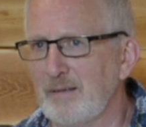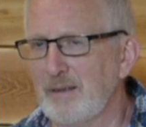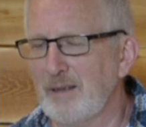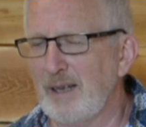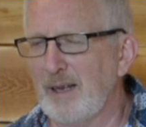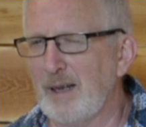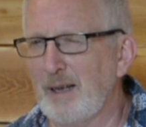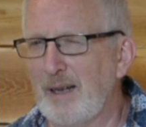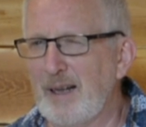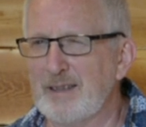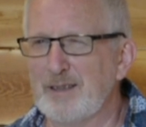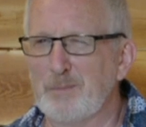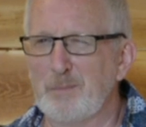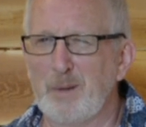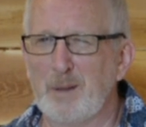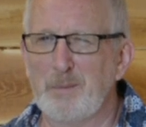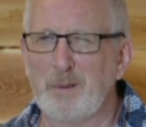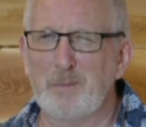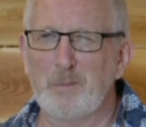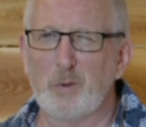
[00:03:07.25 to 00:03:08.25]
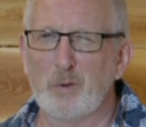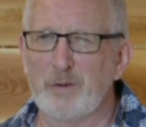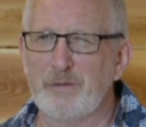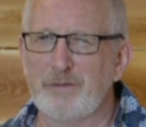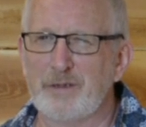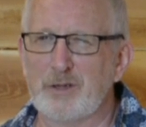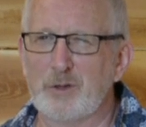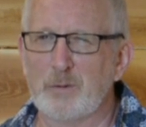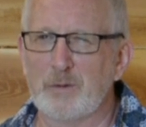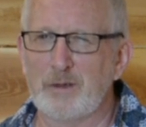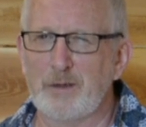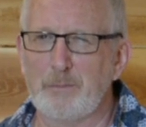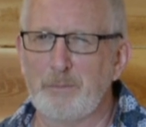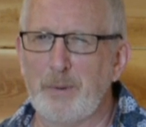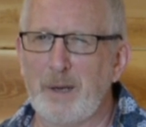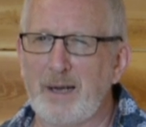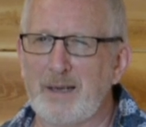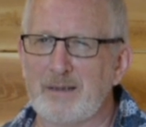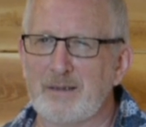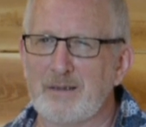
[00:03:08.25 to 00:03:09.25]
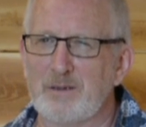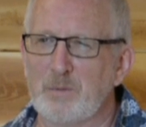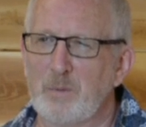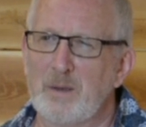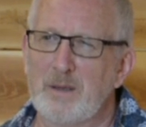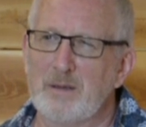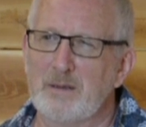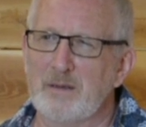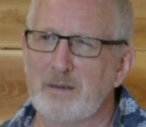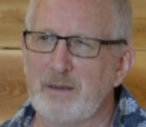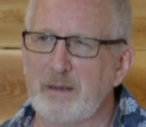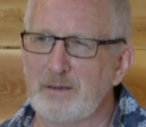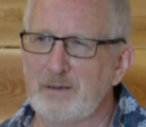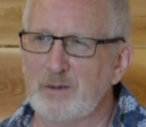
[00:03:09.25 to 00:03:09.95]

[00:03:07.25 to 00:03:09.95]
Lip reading: has maybe more visual impact as well.